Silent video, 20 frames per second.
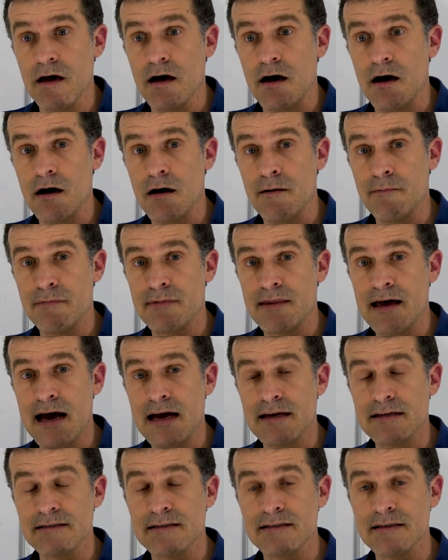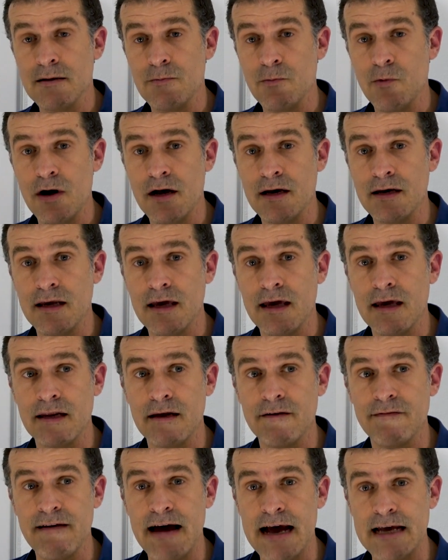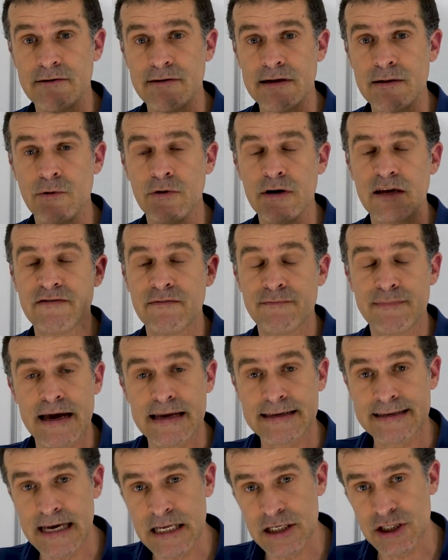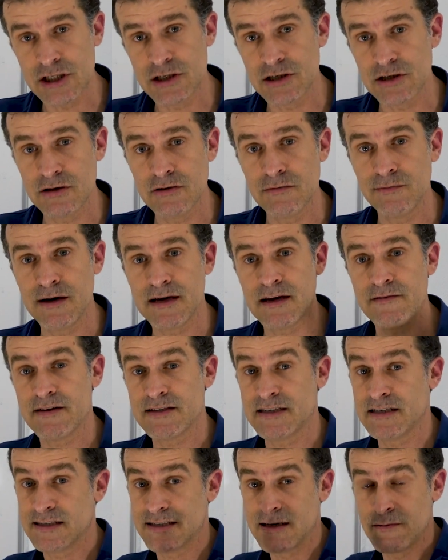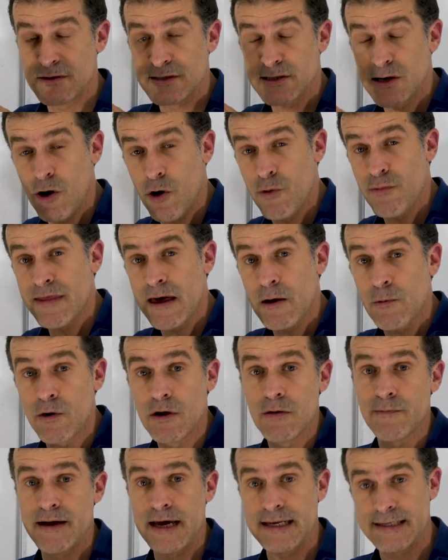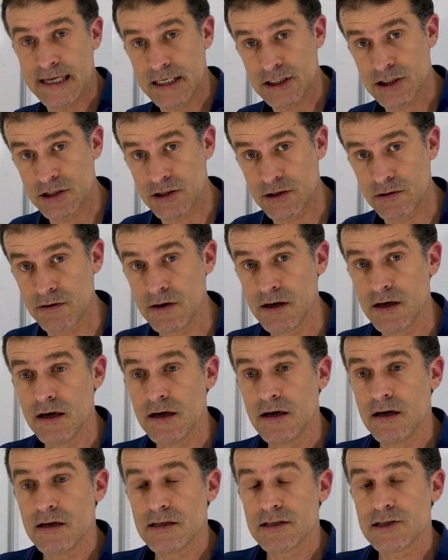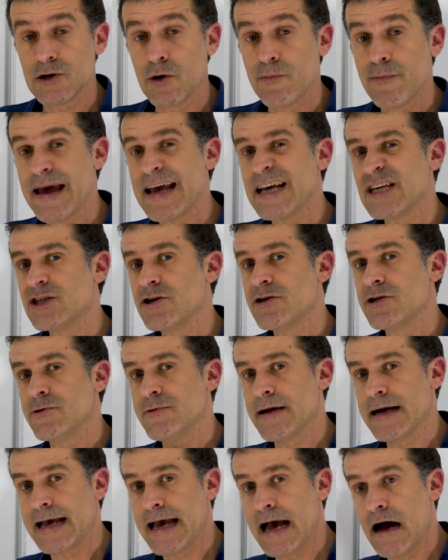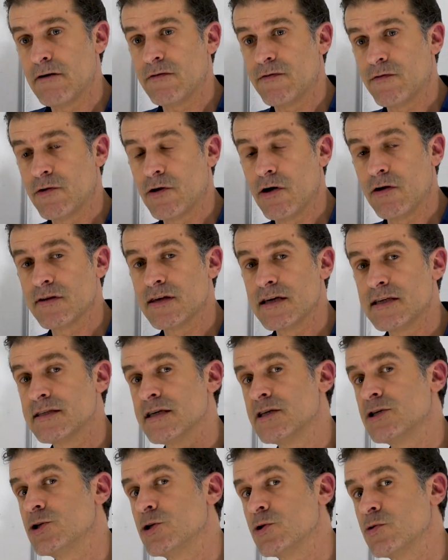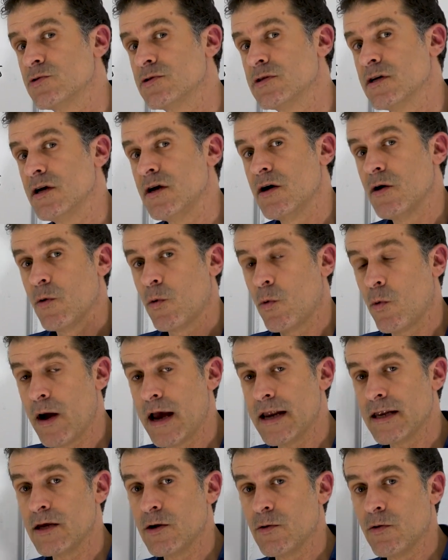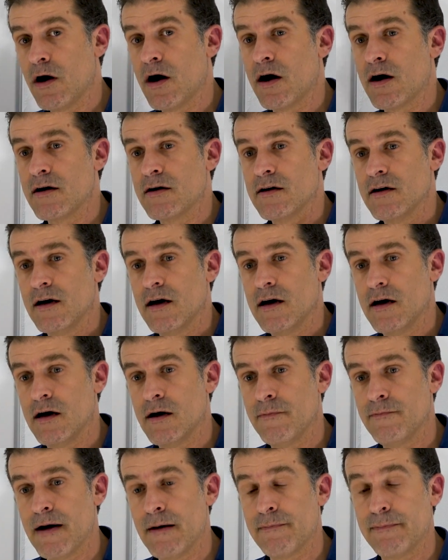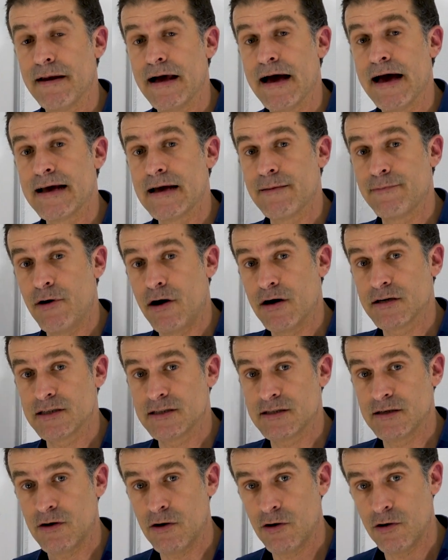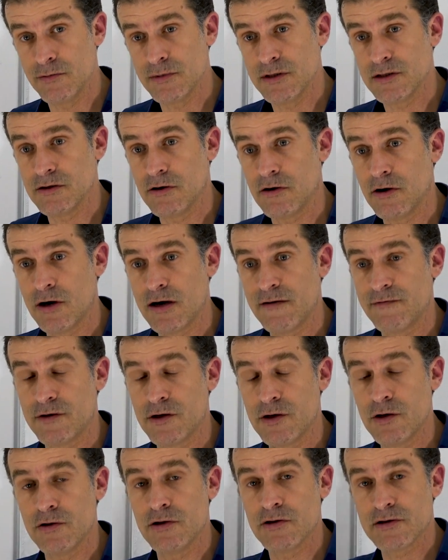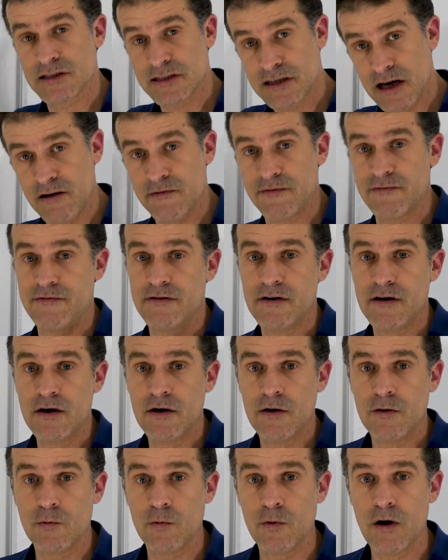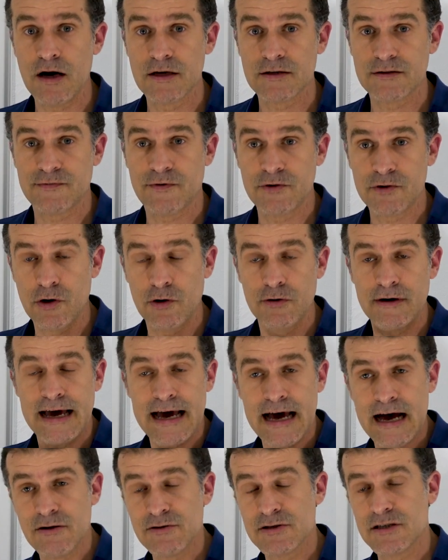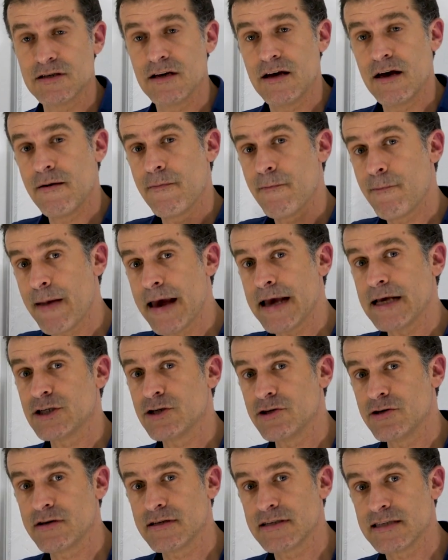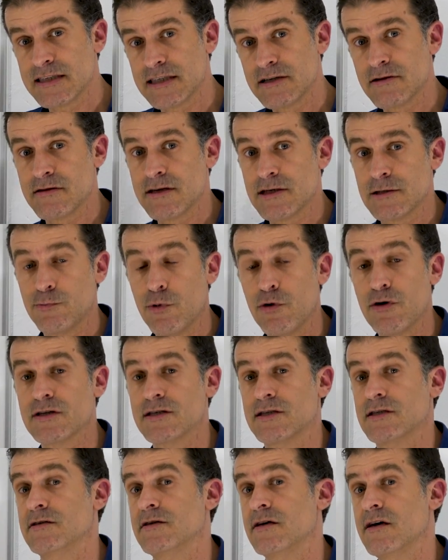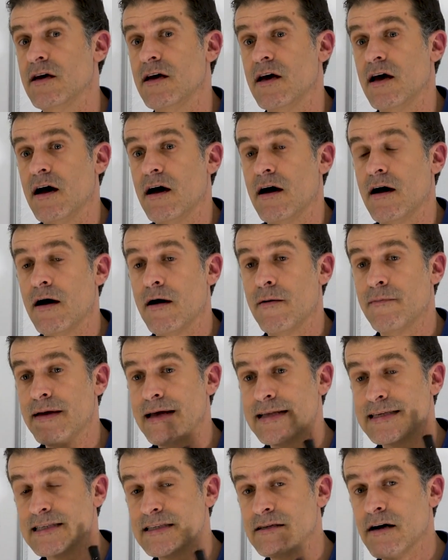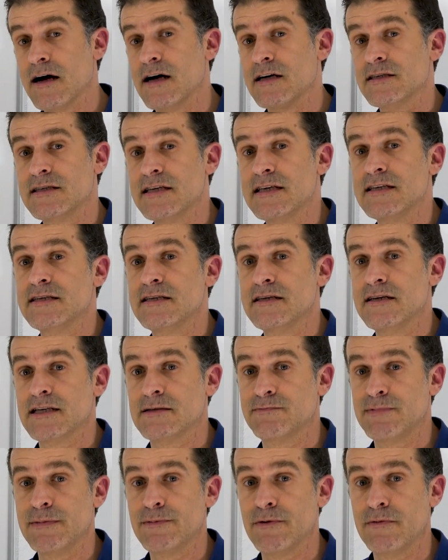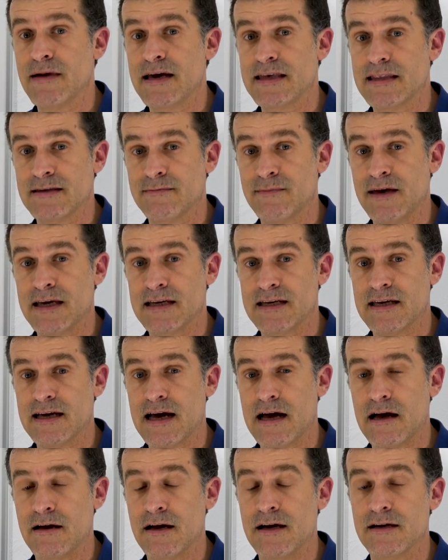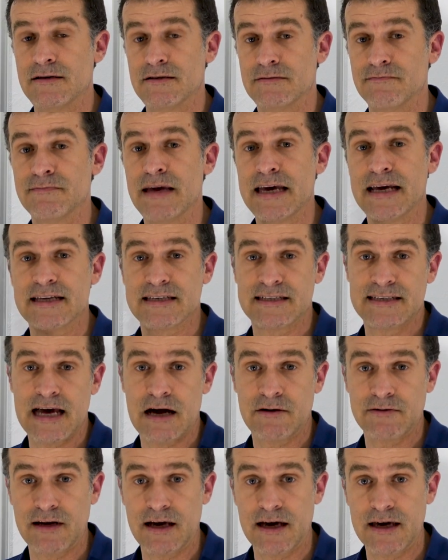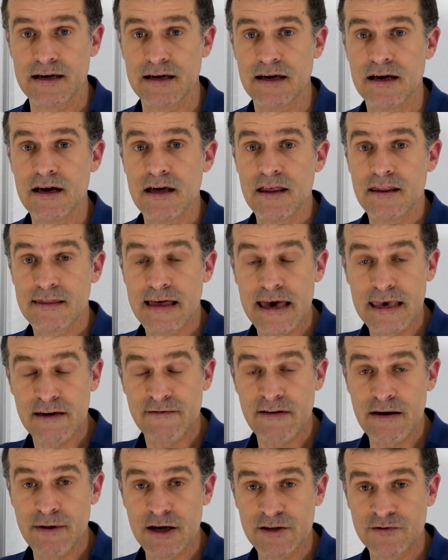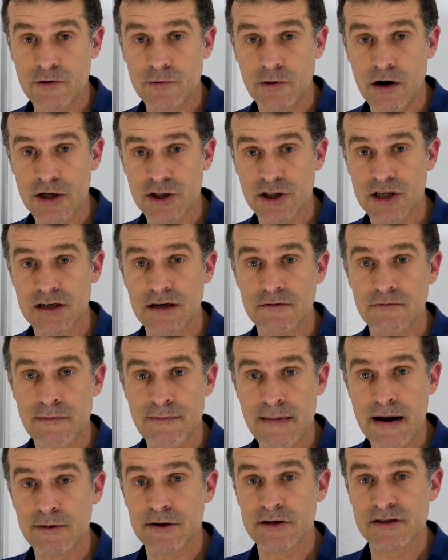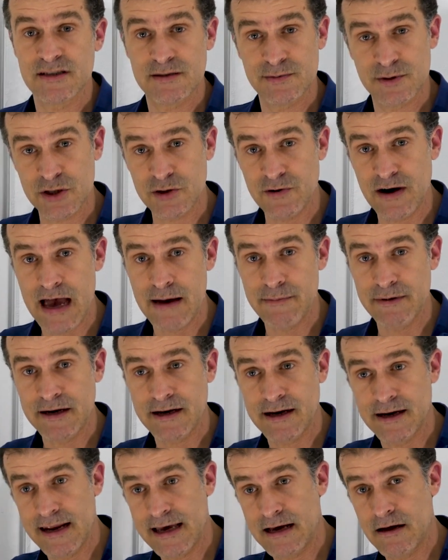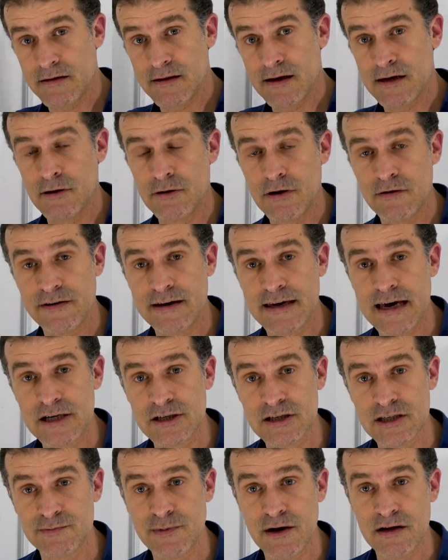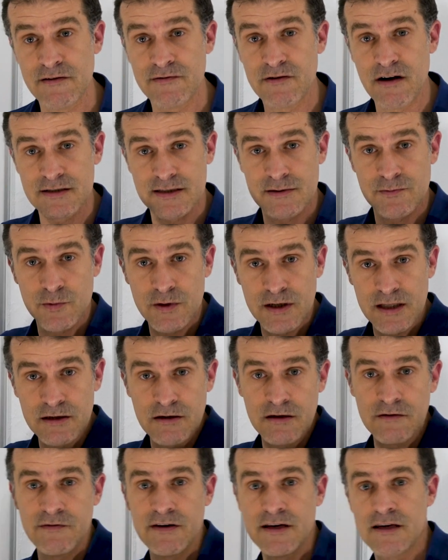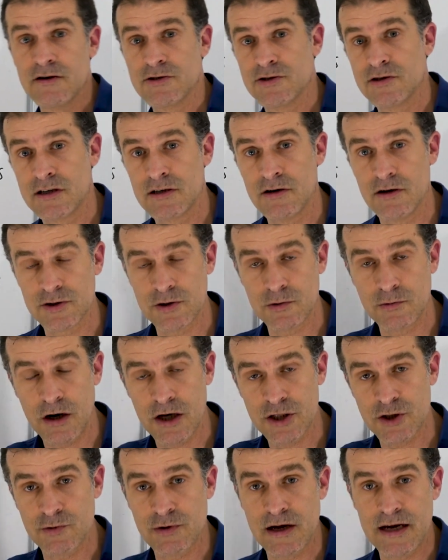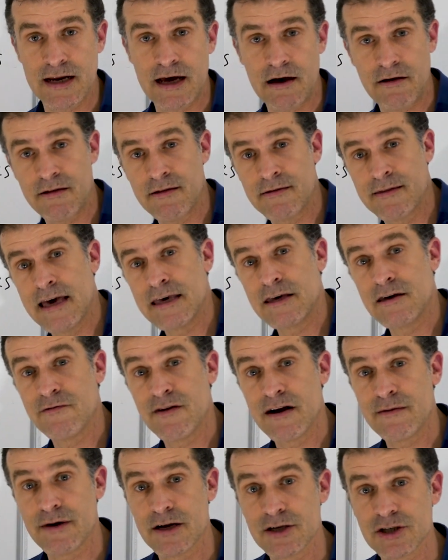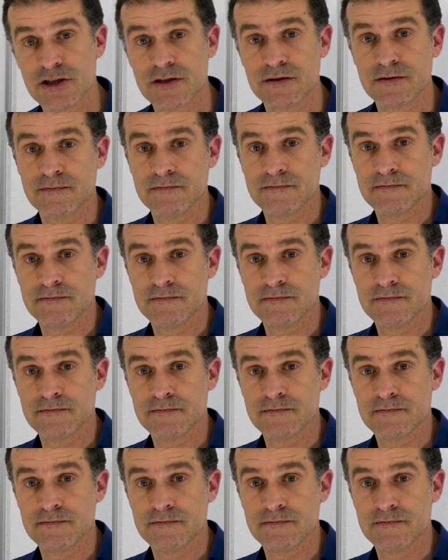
that someone in a factory won't even pay attention to, but if it's in someone's home, they will pay attention to. So make sure you account for all these issues when you are applying epoxies in homes, or if you yourself want for your own house, make sure you consider these points. It's not as easy as people make it sound like. Thank you very much for watching. Remember to subscribe and click on the notifications bell. I've got some really good videos you can also watch right now. Thank you very much.